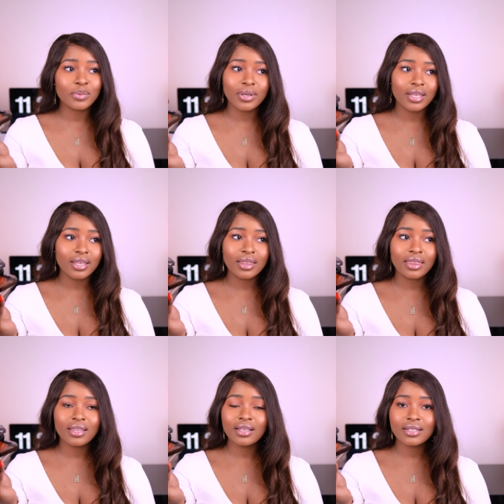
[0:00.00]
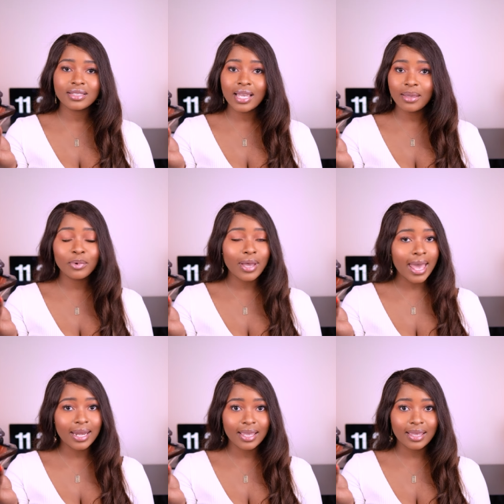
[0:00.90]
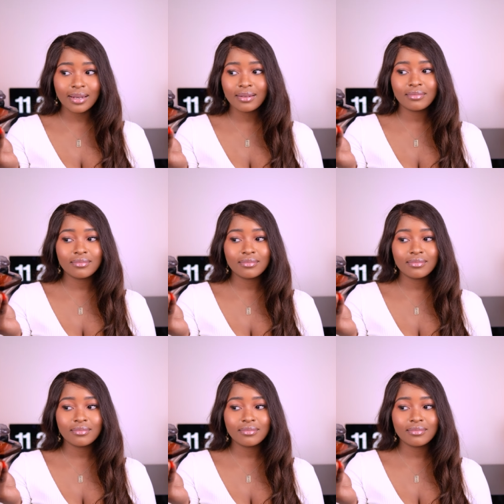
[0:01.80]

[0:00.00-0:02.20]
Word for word: with table etiquette.